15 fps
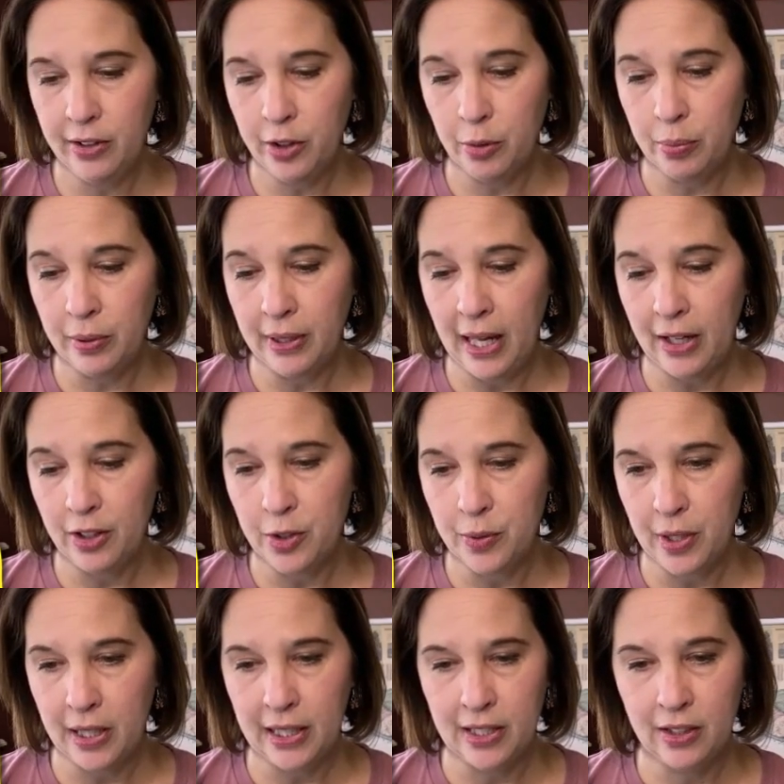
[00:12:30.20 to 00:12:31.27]
their platters, which
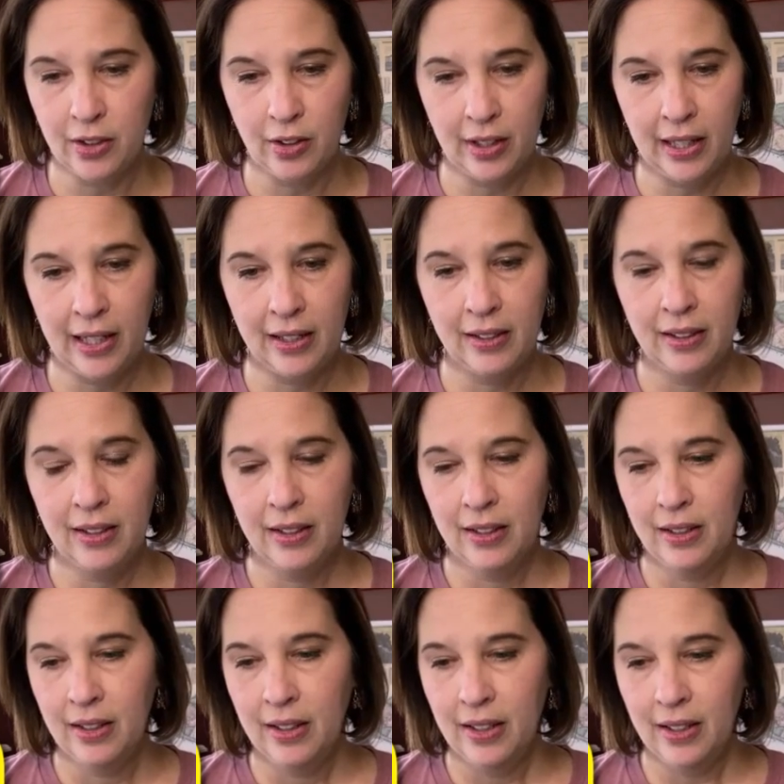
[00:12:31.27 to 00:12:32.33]
I like to look at.
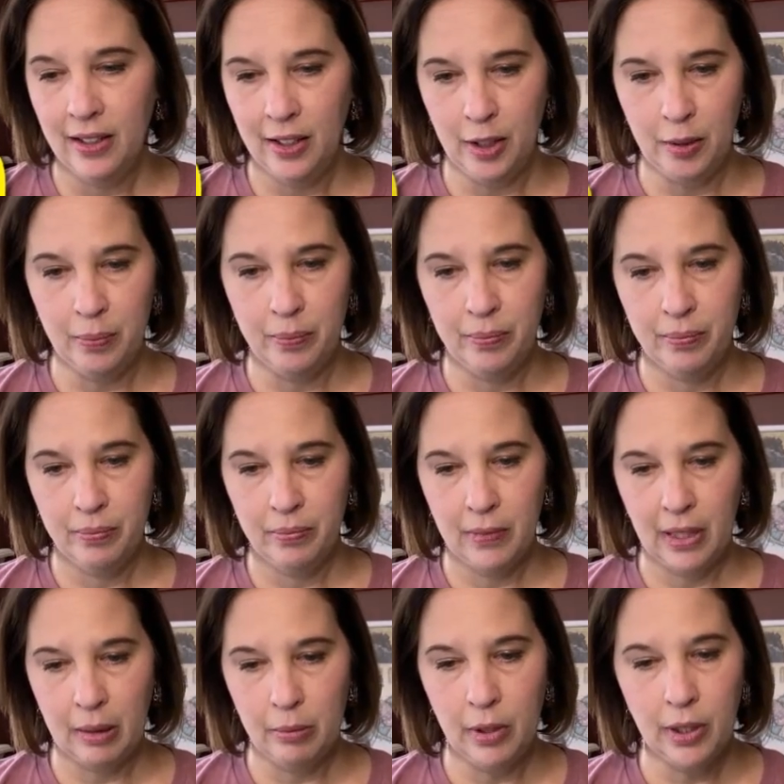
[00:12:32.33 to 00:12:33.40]

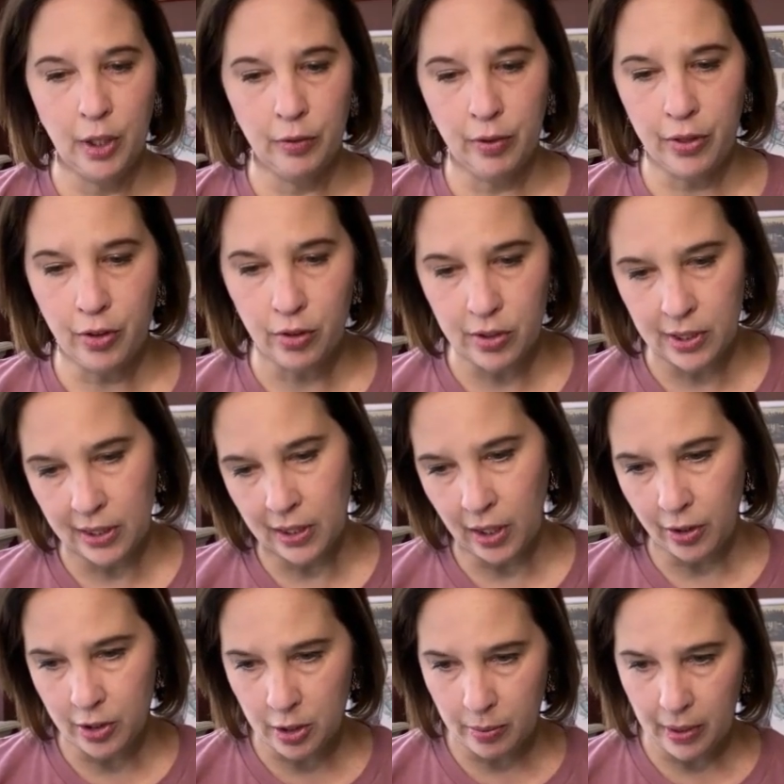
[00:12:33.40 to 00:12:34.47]
Yeah, meatloaf for
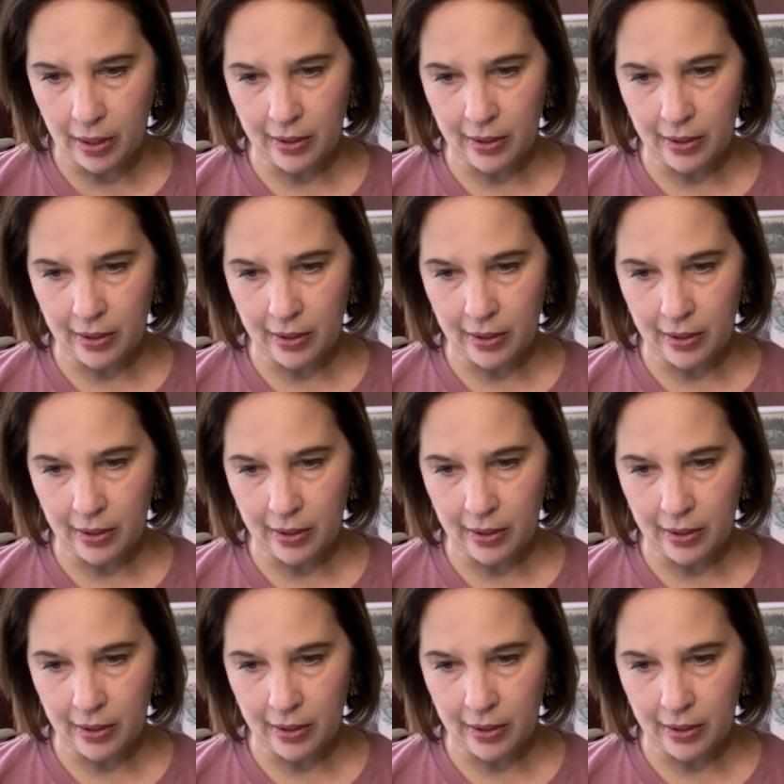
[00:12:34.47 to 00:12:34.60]
$13 about.